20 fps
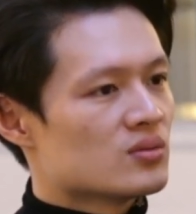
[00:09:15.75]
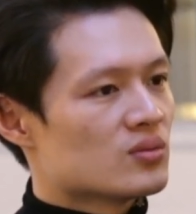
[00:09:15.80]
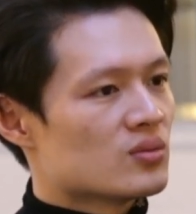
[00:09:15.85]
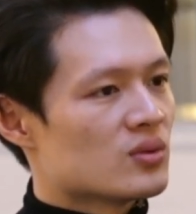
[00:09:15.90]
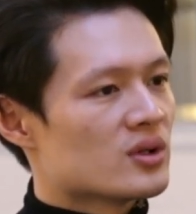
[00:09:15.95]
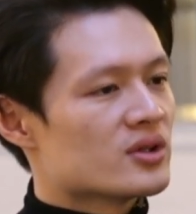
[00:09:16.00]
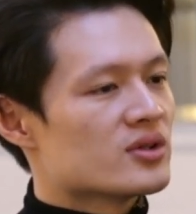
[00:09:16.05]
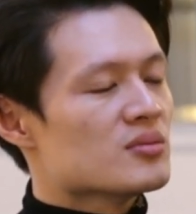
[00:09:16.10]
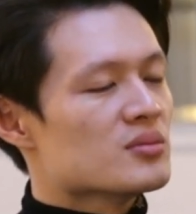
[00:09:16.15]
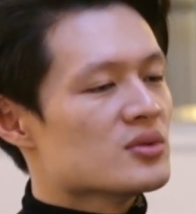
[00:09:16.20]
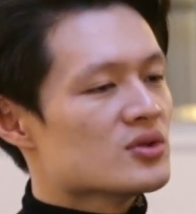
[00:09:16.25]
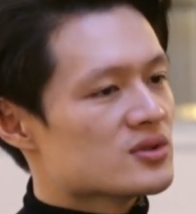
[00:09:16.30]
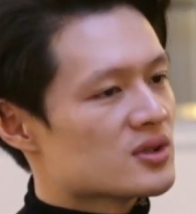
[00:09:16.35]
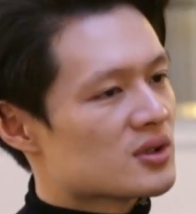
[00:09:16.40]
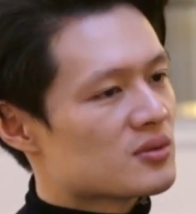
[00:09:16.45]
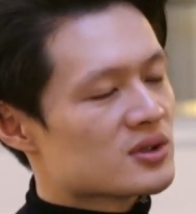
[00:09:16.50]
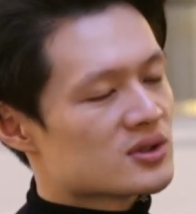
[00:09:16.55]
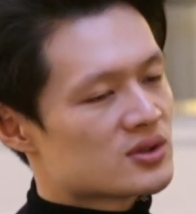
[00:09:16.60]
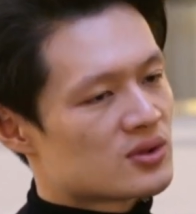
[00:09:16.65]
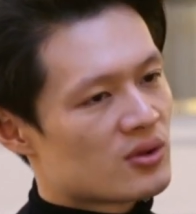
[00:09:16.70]
what the
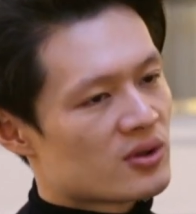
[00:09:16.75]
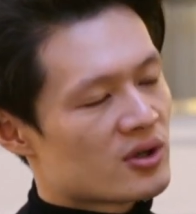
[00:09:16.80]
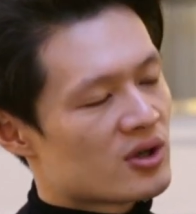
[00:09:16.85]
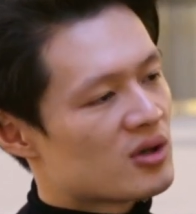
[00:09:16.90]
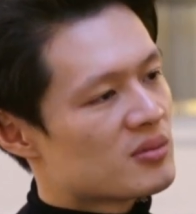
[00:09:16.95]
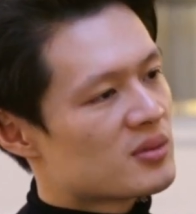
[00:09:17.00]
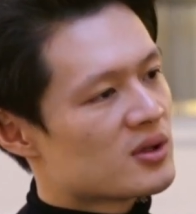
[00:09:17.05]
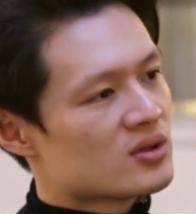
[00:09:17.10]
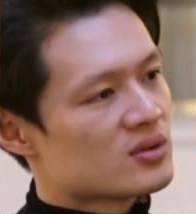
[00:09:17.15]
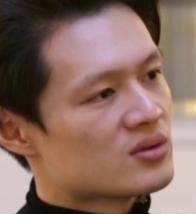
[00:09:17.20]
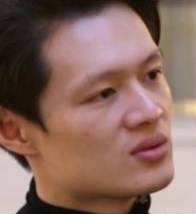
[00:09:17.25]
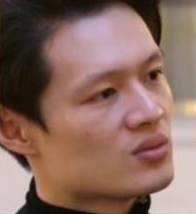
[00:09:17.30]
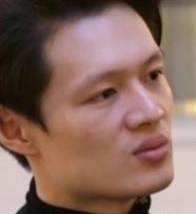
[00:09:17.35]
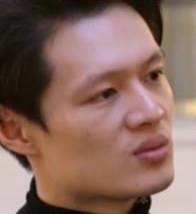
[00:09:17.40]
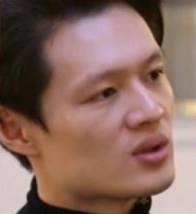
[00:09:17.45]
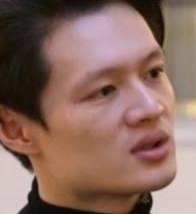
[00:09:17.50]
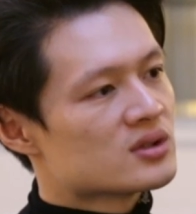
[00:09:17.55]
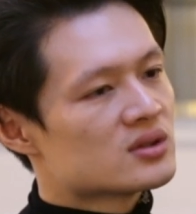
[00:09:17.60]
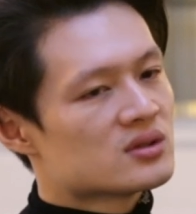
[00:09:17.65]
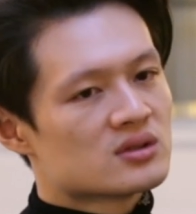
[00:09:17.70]
music was talking about,
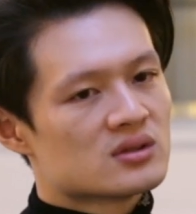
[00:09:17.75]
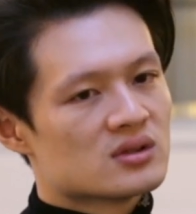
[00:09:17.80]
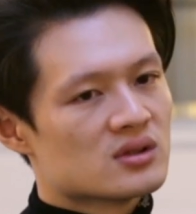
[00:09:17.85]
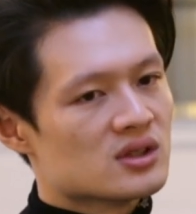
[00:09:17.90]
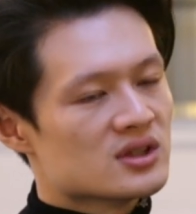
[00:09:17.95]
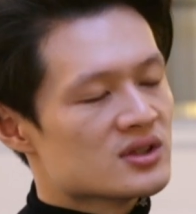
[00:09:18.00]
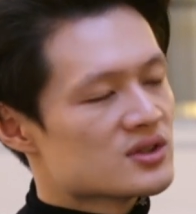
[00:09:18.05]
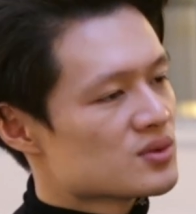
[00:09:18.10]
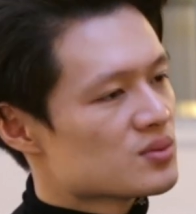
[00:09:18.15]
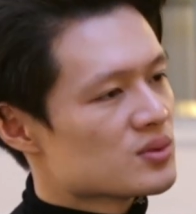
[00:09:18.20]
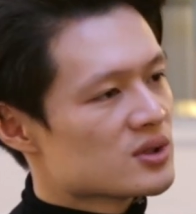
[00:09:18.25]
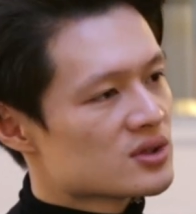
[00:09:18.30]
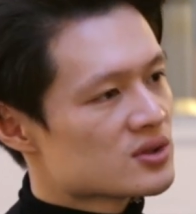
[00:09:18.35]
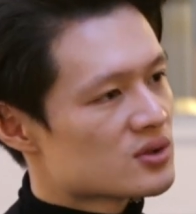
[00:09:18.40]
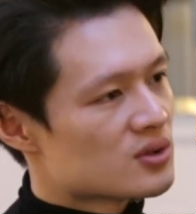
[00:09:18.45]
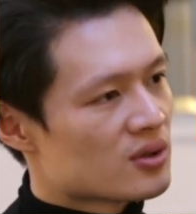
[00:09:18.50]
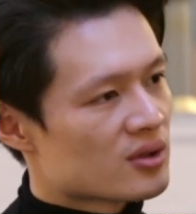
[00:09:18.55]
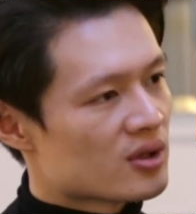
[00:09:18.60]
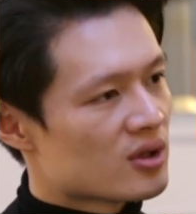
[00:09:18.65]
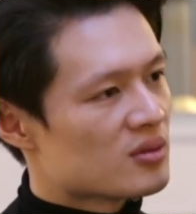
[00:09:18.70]
what Liszt was
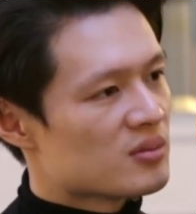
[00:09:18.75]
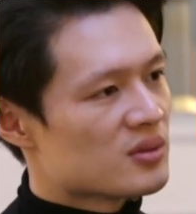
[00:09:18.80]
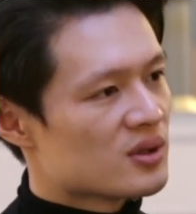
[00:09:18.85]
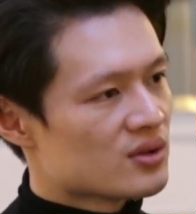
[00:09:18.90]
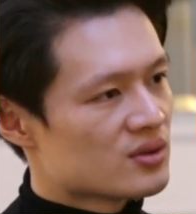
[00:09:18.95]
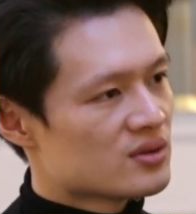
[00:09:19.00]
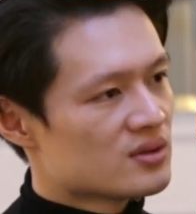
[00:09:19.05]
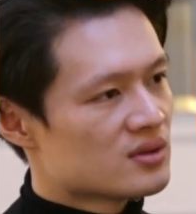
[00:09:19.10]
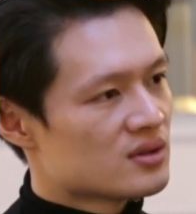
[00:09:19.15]
talking about.